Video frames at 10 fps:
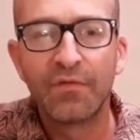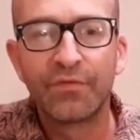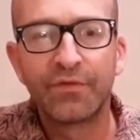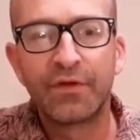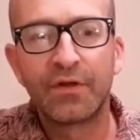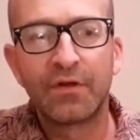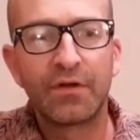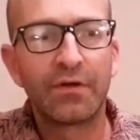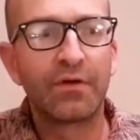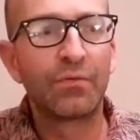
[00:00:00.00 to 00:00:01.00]

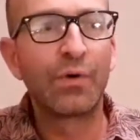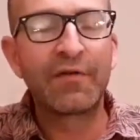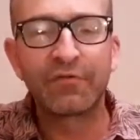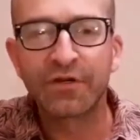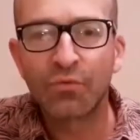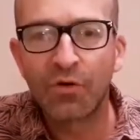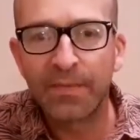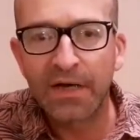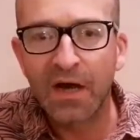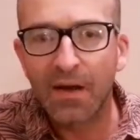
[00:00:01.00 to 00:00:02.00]
The weather is
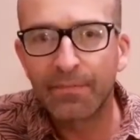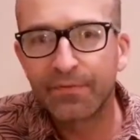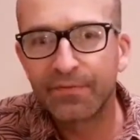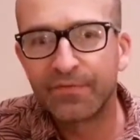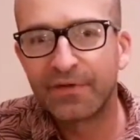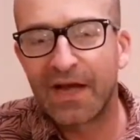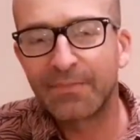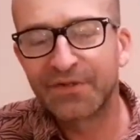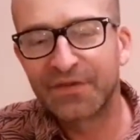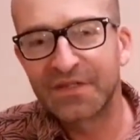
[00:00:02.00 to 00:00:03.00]
warming up, the
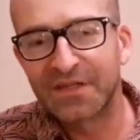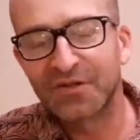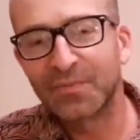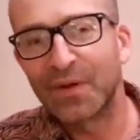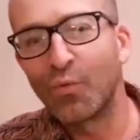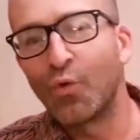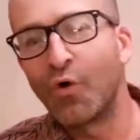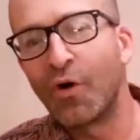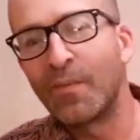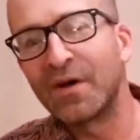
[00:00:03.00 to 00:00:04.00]
atmosphere is a little bit
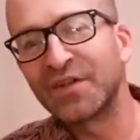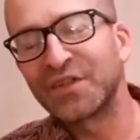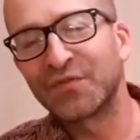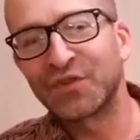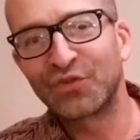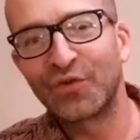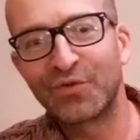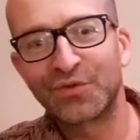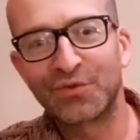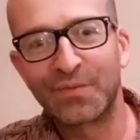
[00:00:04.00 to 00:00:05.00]
warmer, so the
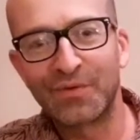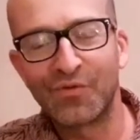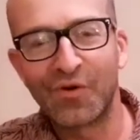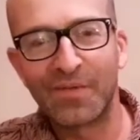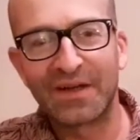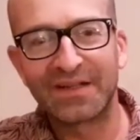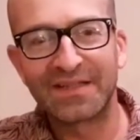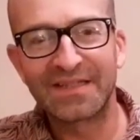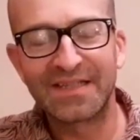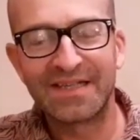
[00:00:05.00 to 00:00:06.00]
soils will be warmer and
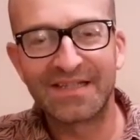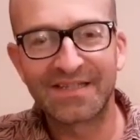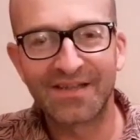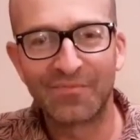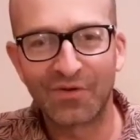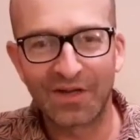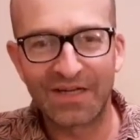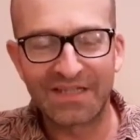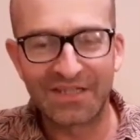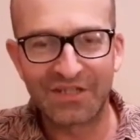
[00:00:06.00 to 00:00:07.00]
the seeds are more
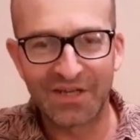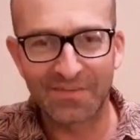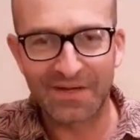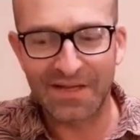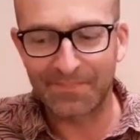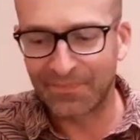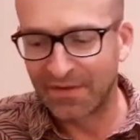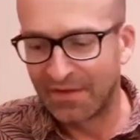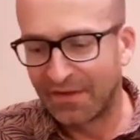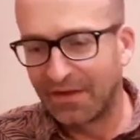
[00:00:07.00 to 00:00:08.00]
likely to germinate.
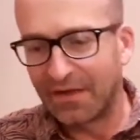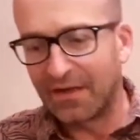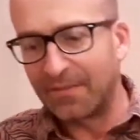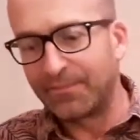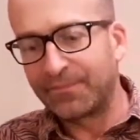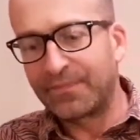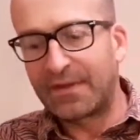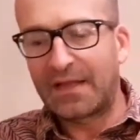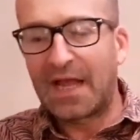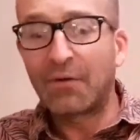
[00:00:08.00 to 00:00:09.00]

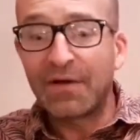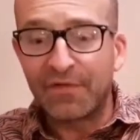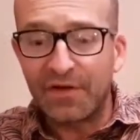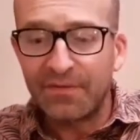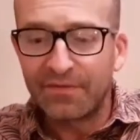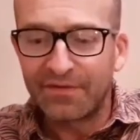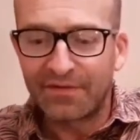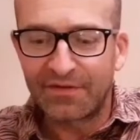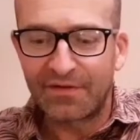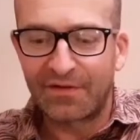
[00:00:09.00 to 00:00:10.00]
However,
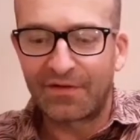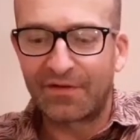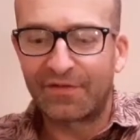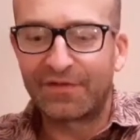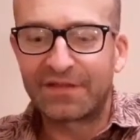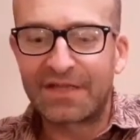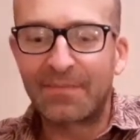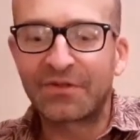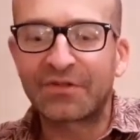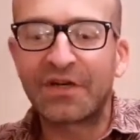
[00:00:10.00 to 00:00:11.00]
for
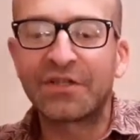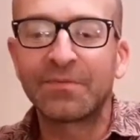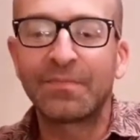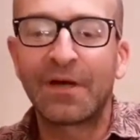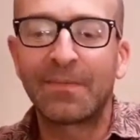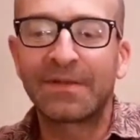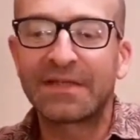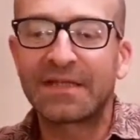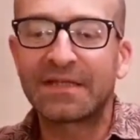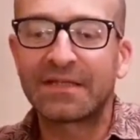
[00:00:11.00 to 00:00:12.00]
demonstration
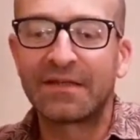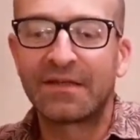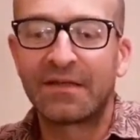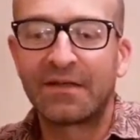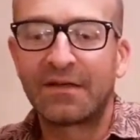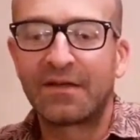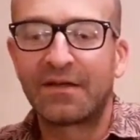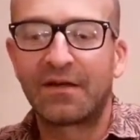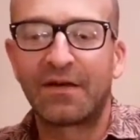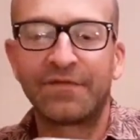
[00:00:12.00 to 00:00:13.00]
purposes,
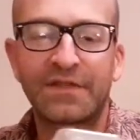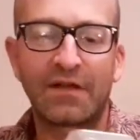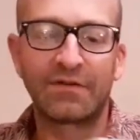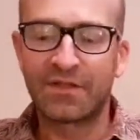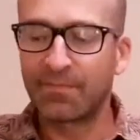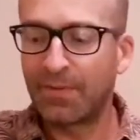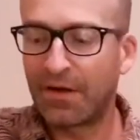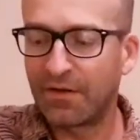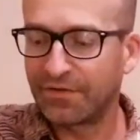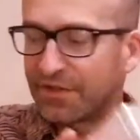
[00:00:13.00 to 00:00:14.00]
I've sown some
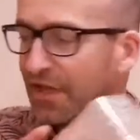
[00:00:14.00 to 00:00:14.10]
plants a